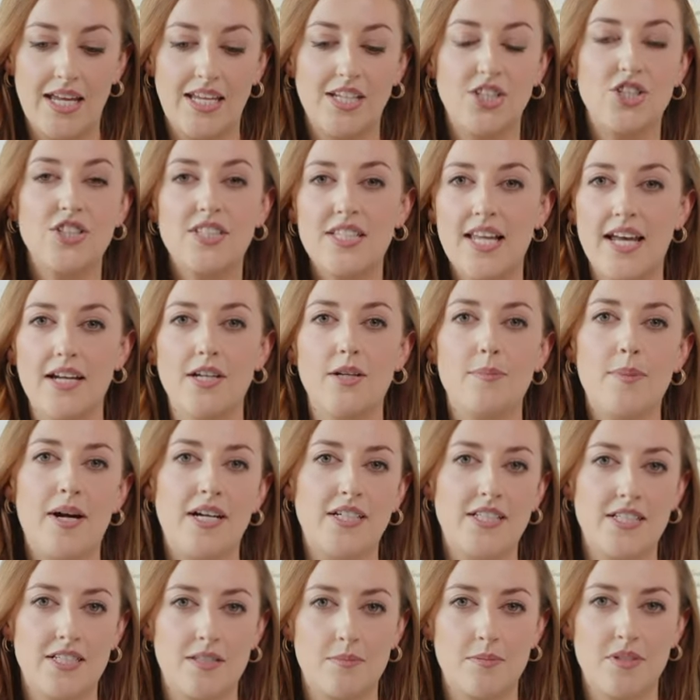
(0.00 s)
just let your
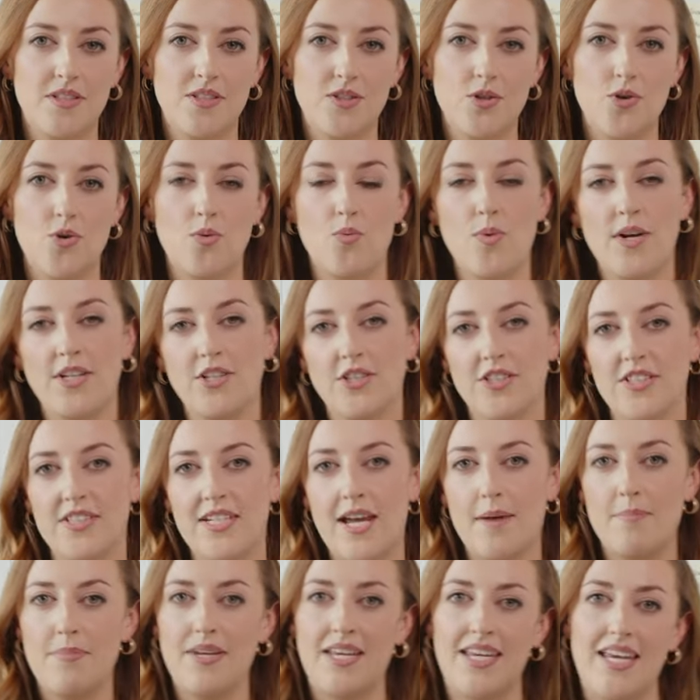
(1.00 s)
participants know when you're
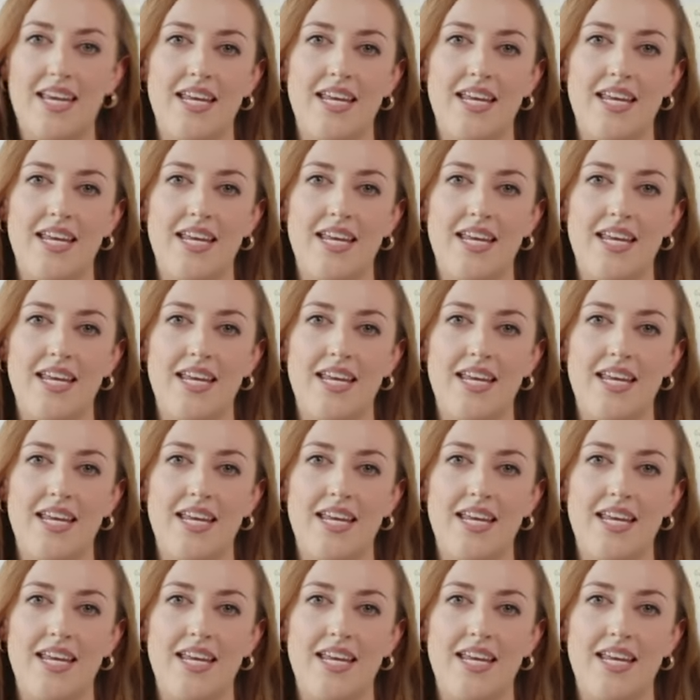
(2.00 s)
stepping